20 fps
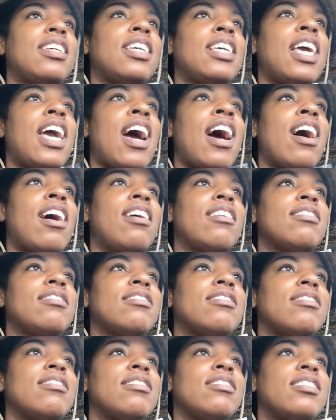yeah,
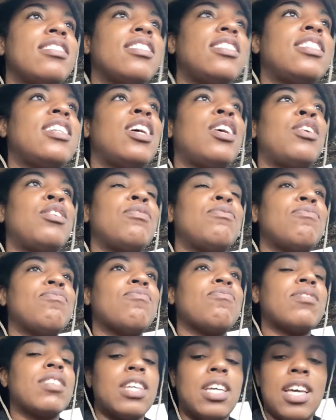so.
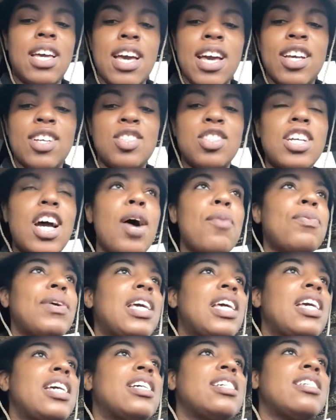
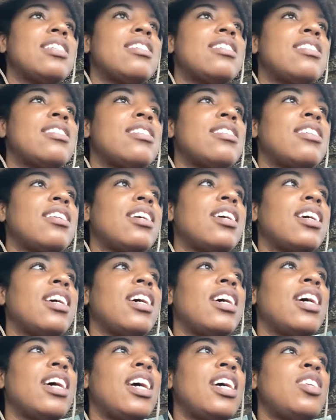Shopping is
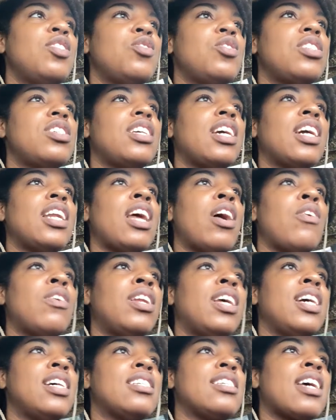interesting
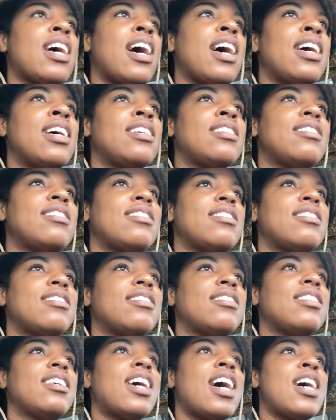nowadays, guys,
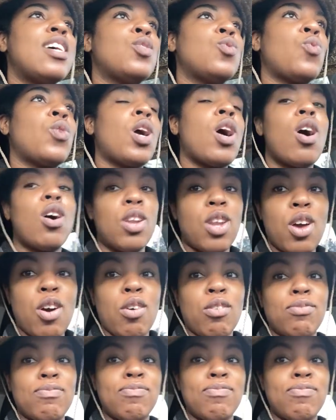as we all know.